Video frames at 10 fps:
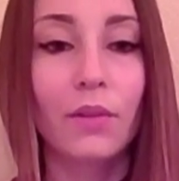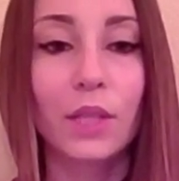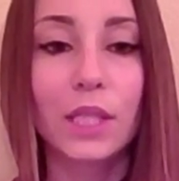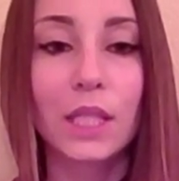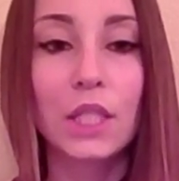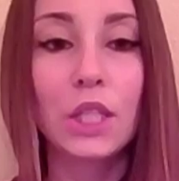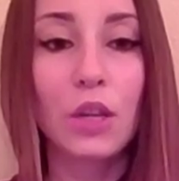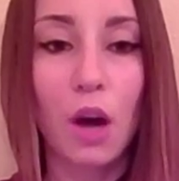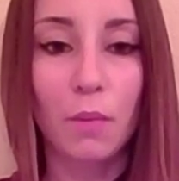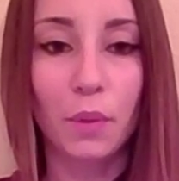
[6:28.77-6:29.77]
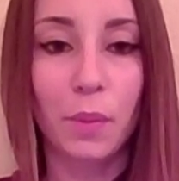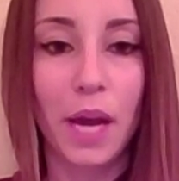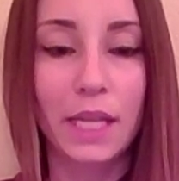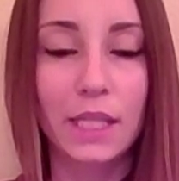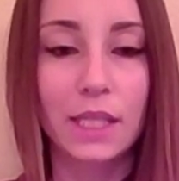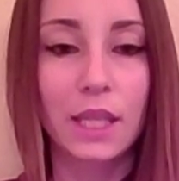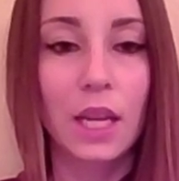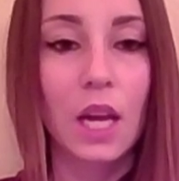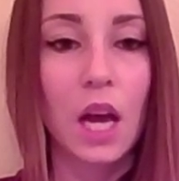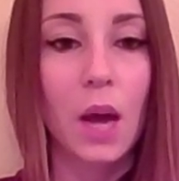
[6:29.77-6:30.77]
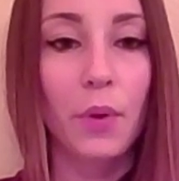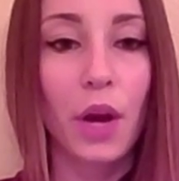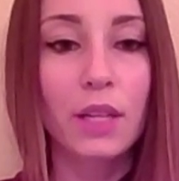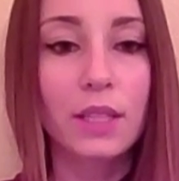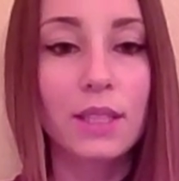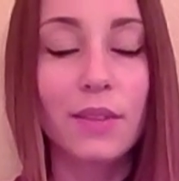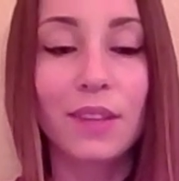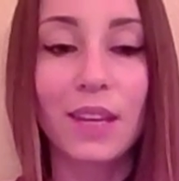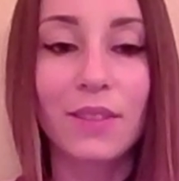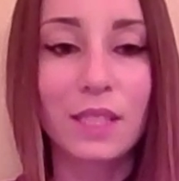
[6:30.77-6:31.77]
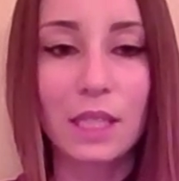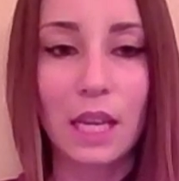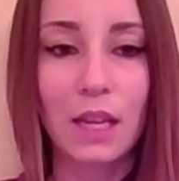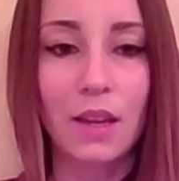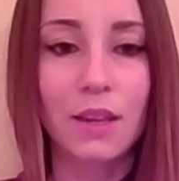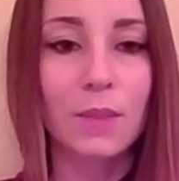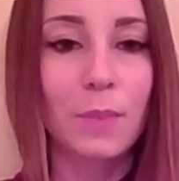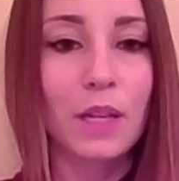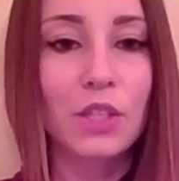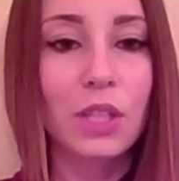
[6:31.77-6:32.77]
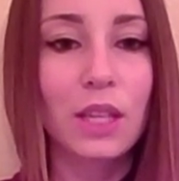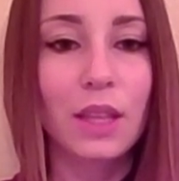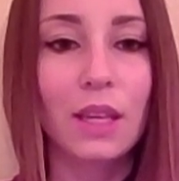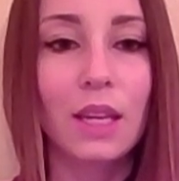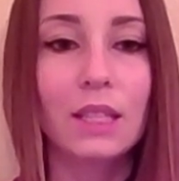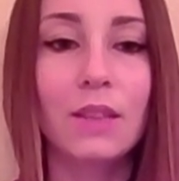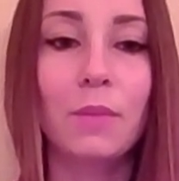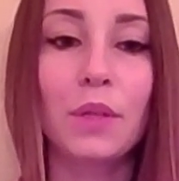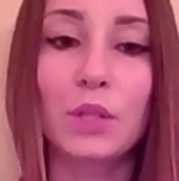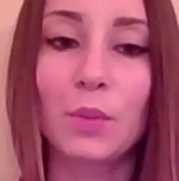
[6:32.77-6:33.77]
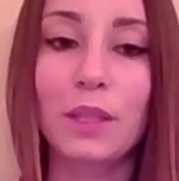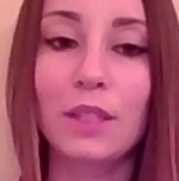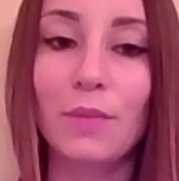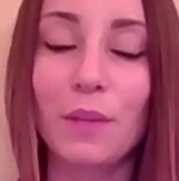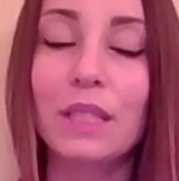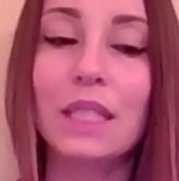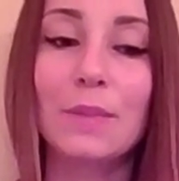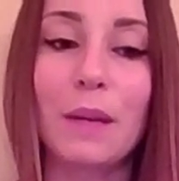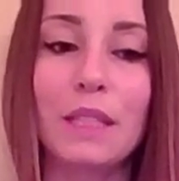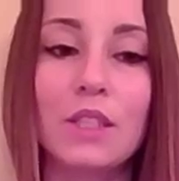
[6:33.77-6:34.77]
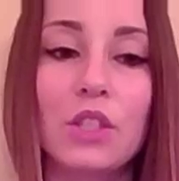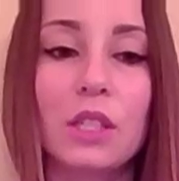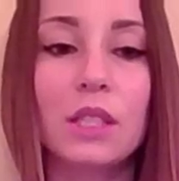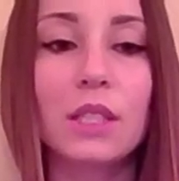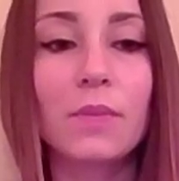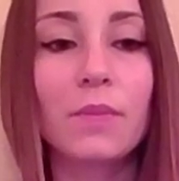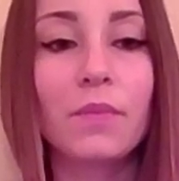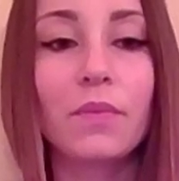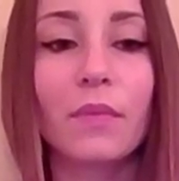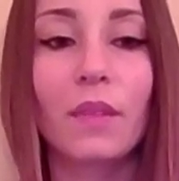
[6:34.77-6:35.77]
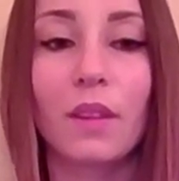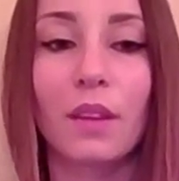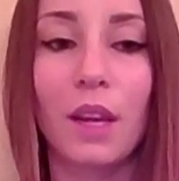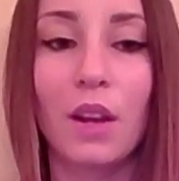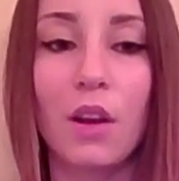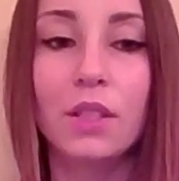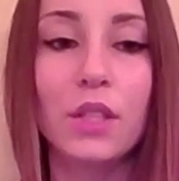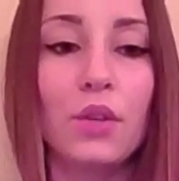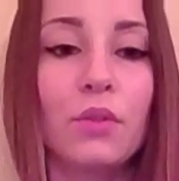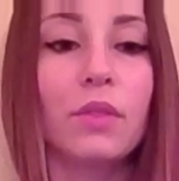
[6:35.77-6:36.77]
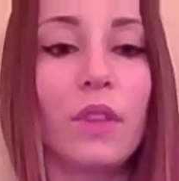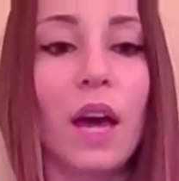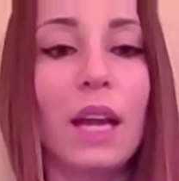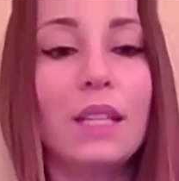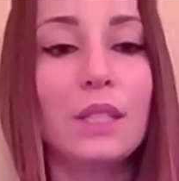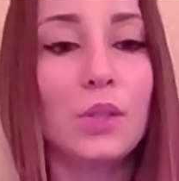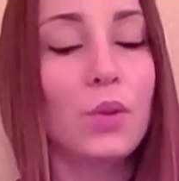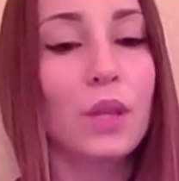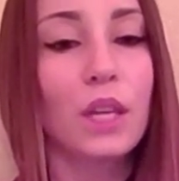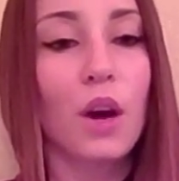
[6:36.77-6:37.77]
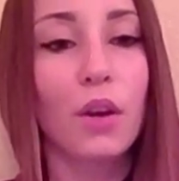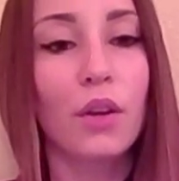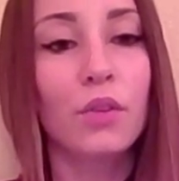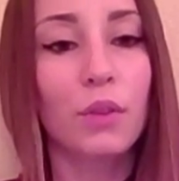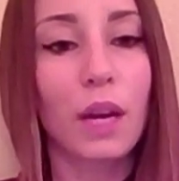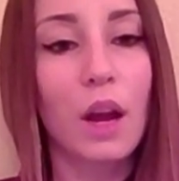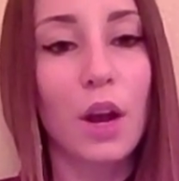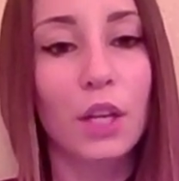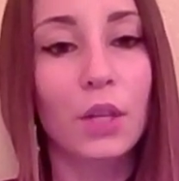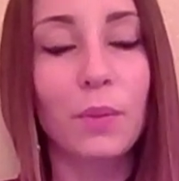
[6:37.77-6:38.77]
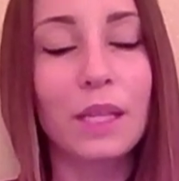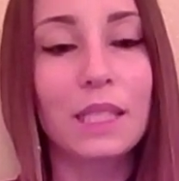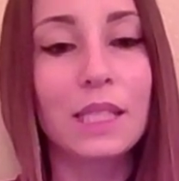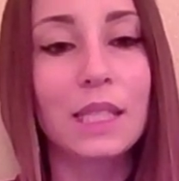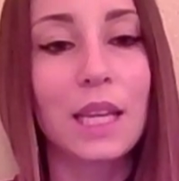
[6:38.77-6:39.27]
Resisting compromise. A process of give and take, especially in the case of persuasive business messages. And also relying solely on great arguments.